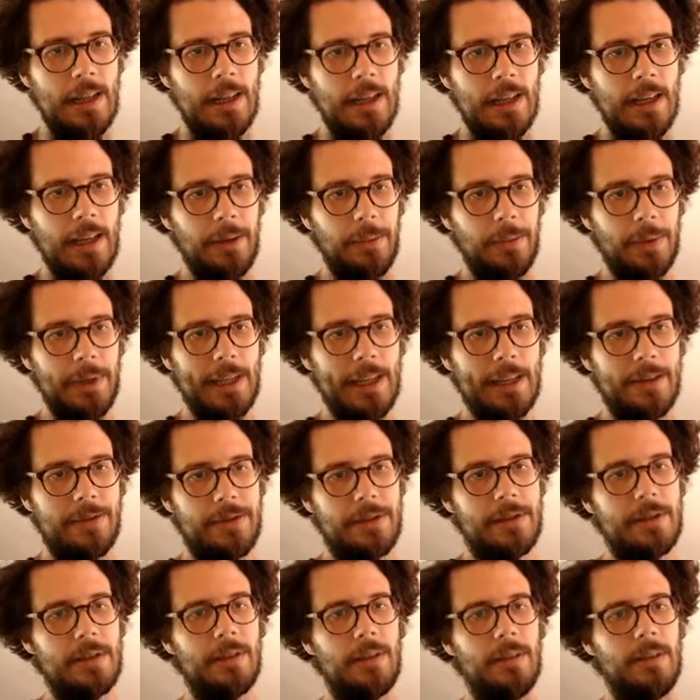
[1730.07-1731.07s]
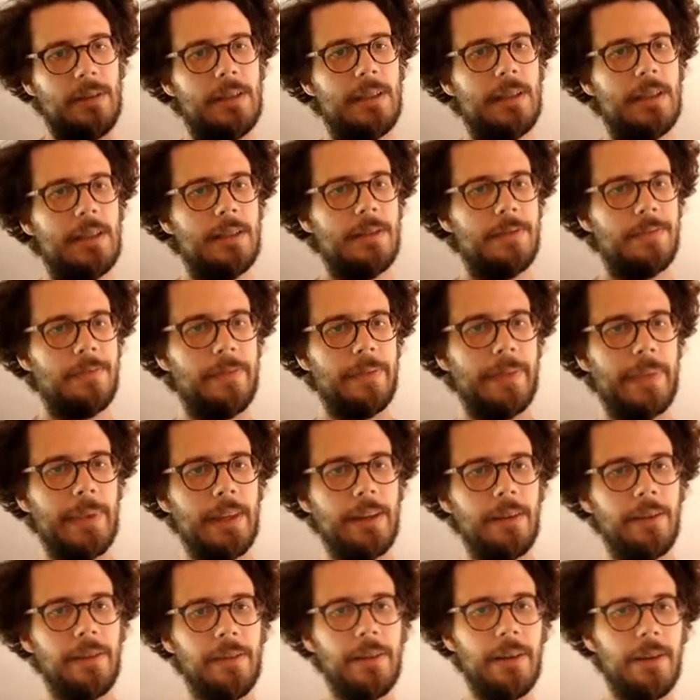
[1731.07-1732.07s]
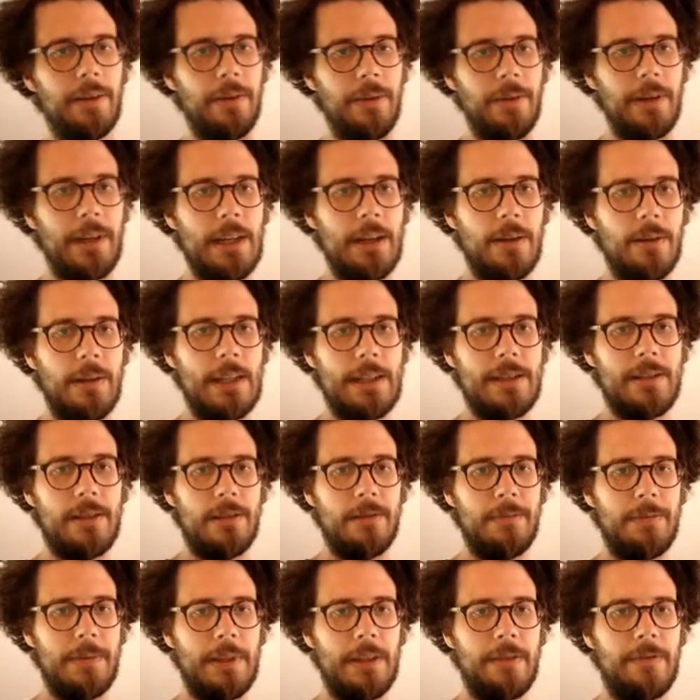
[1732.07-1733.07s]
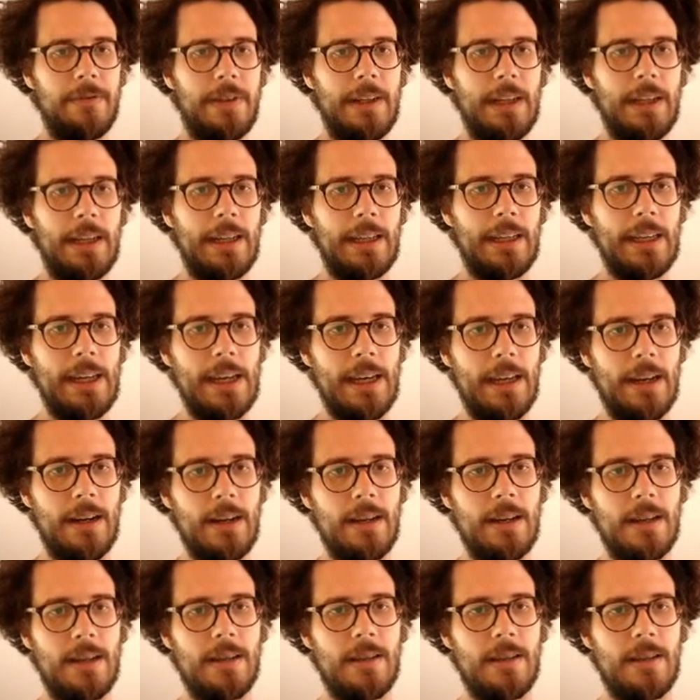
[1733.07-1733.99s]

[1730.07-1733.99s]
and we get the result. So now let's open the file again,